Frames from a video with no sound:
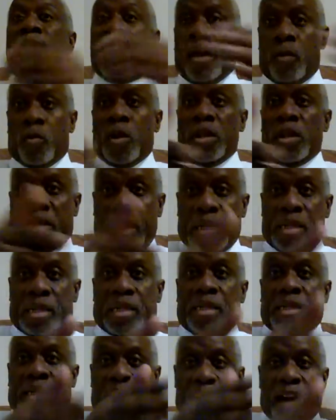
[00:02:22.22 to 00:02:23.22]
and what
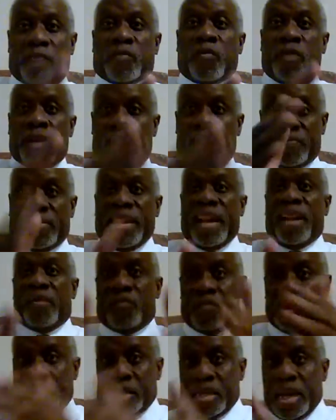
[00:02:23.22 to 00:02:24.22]
this doctrine of
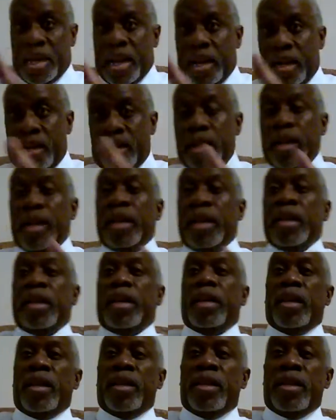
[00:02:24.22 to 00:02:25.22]
devil say.
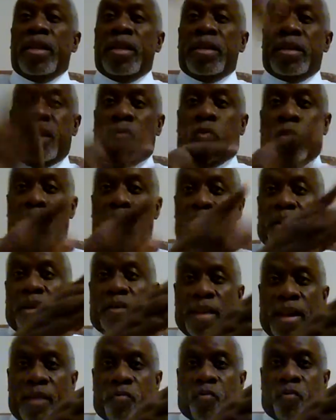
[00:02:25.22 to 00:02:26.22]
That's what
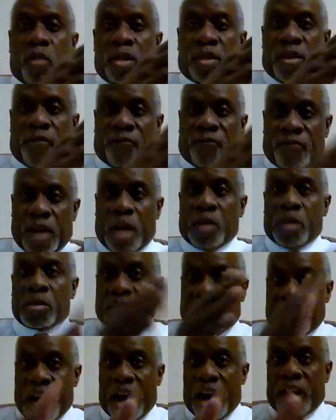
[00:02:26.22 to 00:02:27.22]
the, that's what the
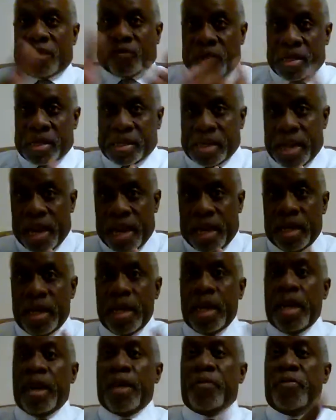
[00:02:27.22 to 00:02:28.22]
false doctrine
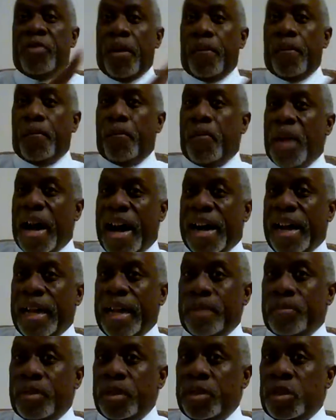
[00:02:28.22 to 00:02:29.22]
say. The
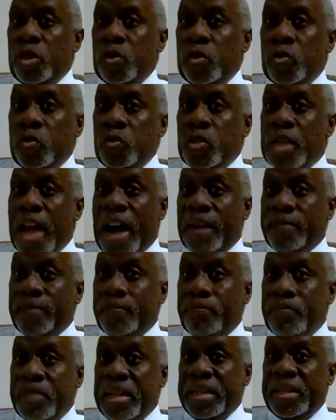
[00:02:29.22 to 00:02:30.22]
Bible do
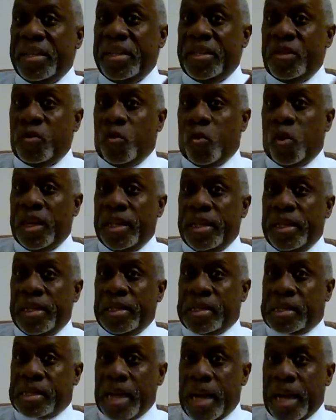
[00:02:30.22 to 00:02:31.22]
not mean what
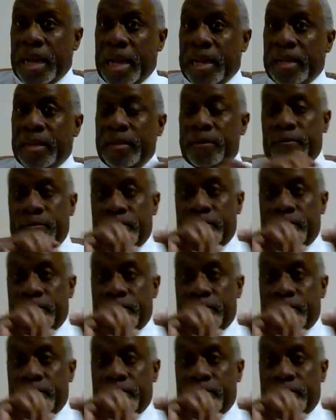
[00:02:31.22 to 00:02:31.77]
it say.